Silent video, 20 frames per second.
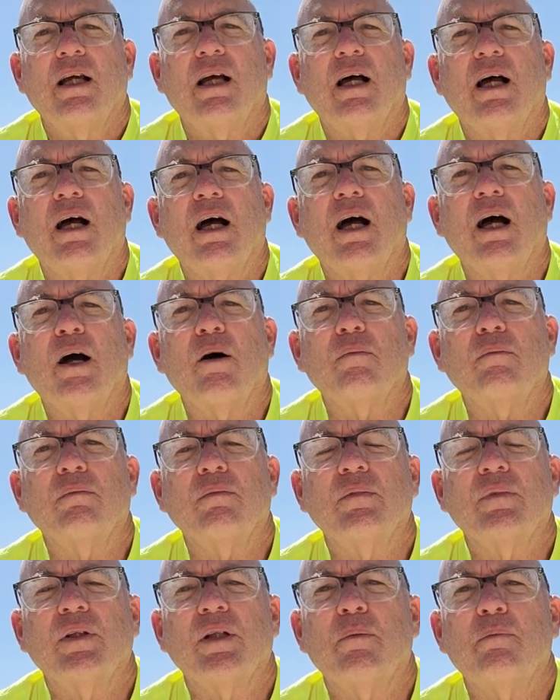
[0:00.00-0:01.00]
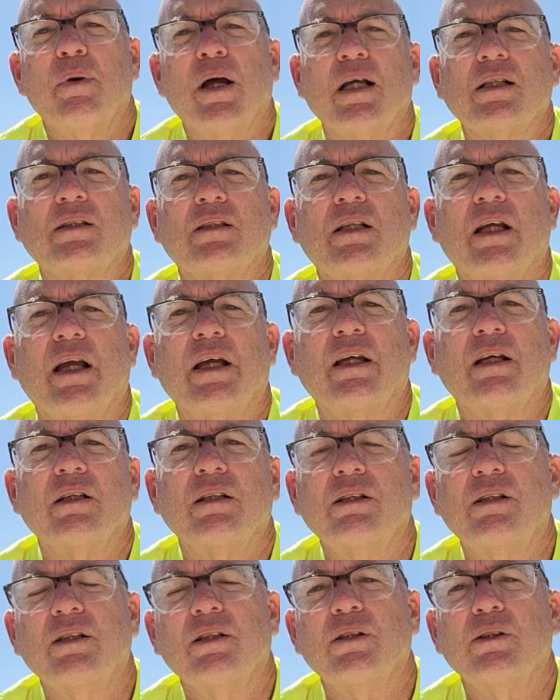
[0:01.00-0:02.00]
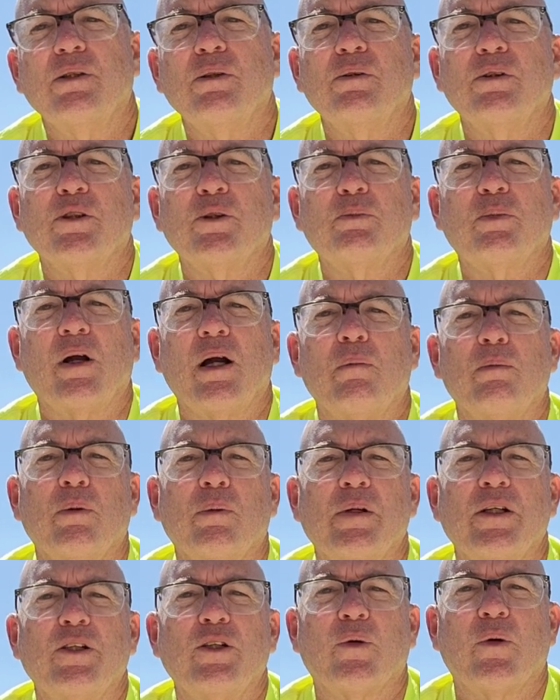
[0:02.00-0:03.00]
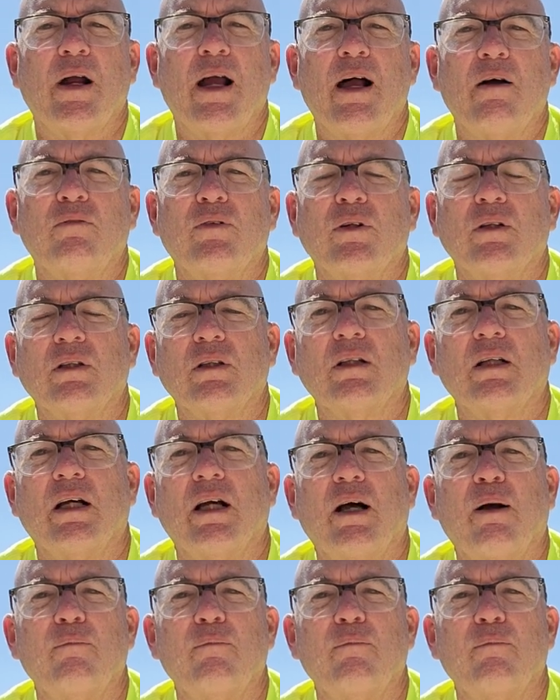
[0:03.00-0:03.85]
um, the best I could do is probably travel